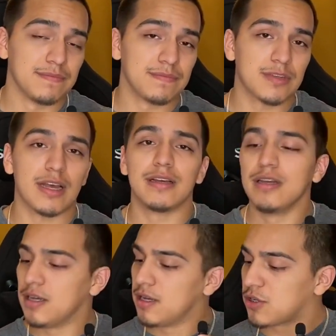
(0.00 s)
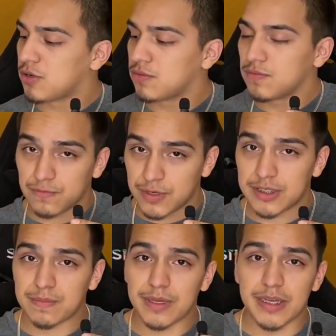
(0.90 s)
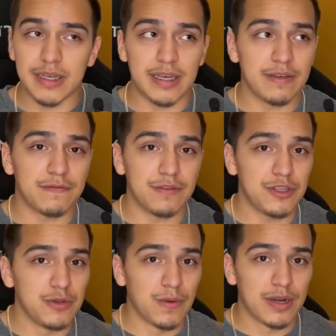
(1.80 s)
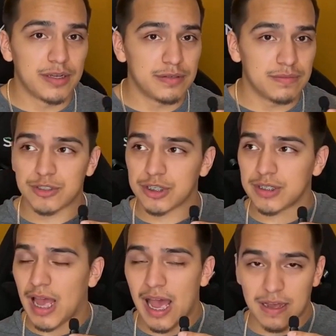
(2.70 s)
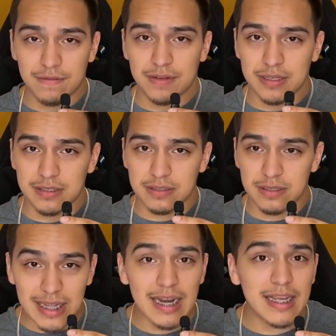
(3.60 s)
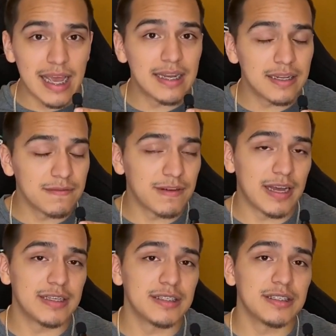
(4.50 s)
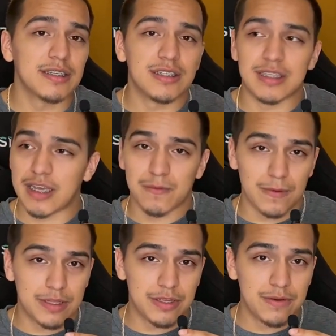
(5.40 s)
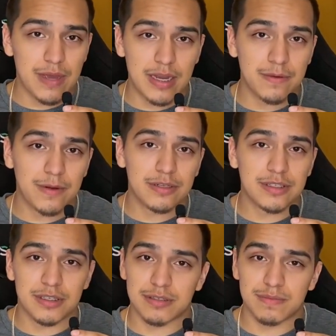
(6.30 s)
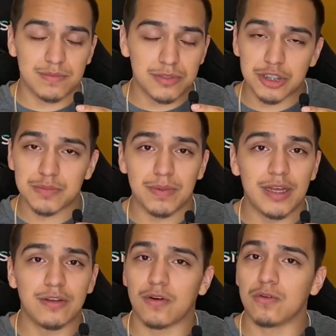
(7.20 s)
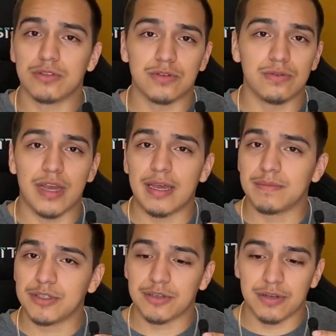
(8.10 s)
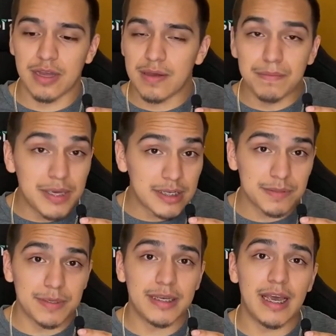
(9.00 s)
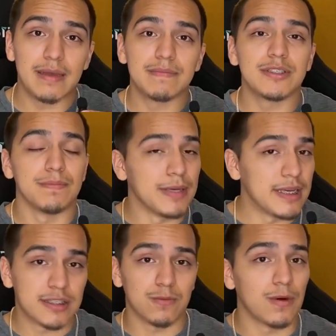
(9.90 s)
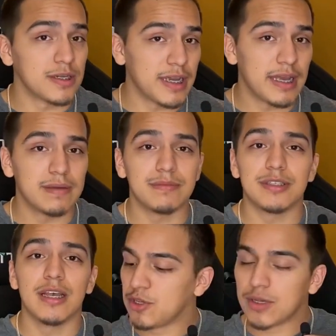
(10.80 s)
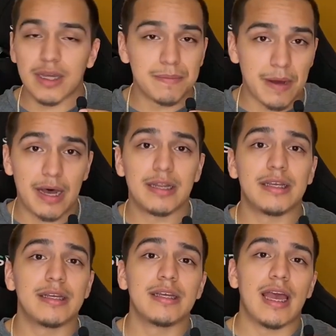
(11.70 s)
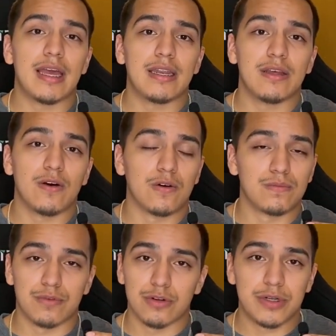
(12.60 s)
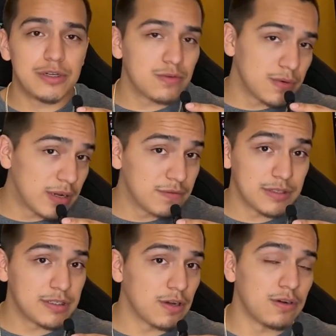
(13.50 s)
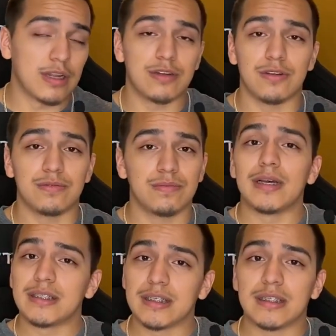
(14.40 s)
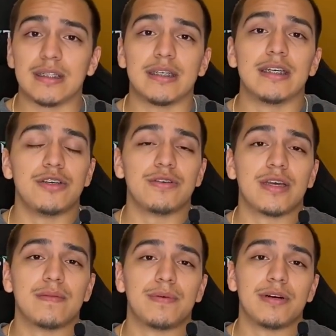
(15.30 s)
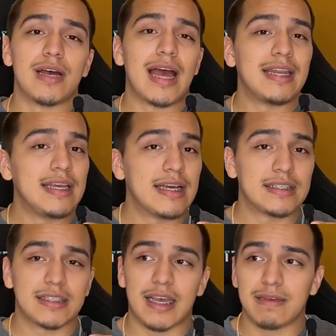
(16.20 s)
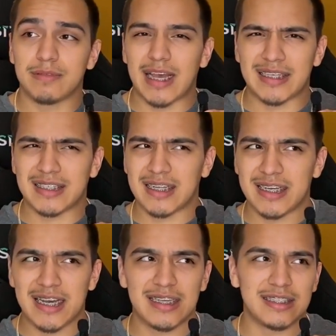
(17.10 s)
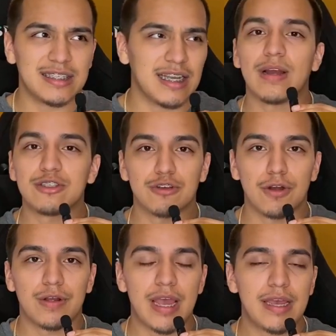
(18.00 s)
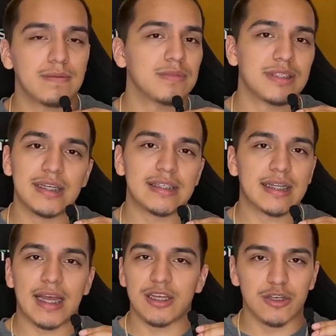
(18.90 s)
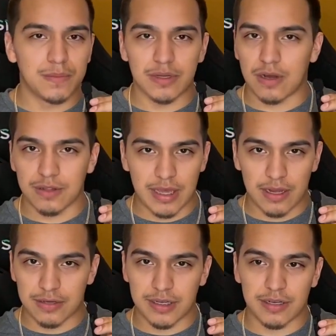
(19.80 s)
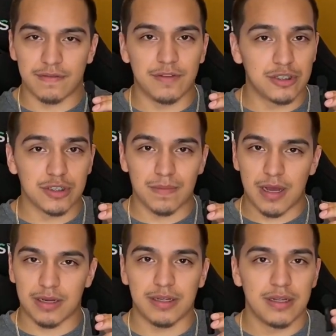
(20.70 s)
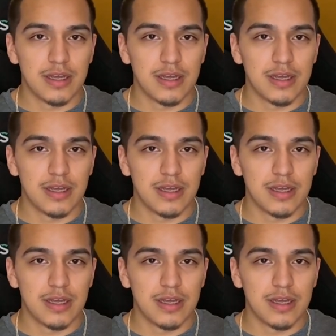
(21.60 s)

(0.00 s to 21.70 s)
Okay, so reason being, if you want to just have a dedicated device to take with you anywhere to just play your old school games, your PSP games, PS1 games, you can mod it and homebrew it, or whatever it's called. I don't know. Basically, you can put NES games, SNES, retro games, things like that. You can put all that on here if you just mod it.